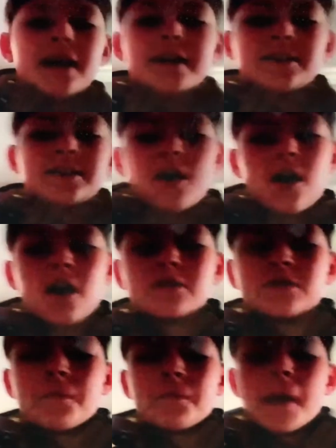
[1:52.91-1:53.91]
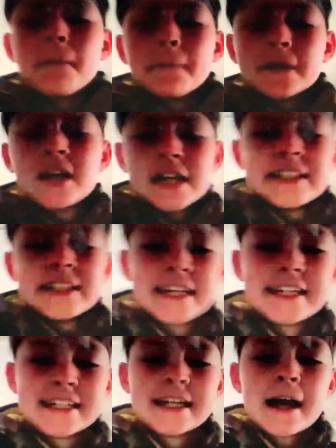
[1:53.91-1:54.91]
is awesome because
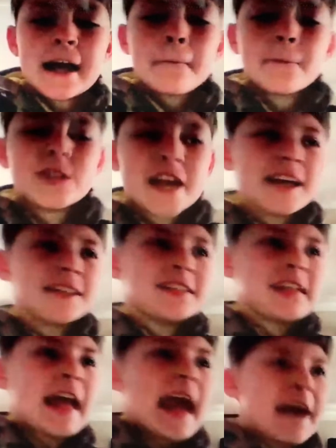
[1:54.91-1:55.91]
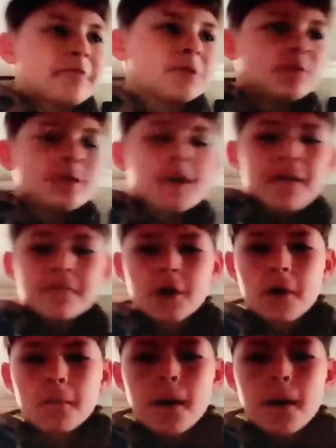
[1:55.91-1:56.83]
he protects everyone from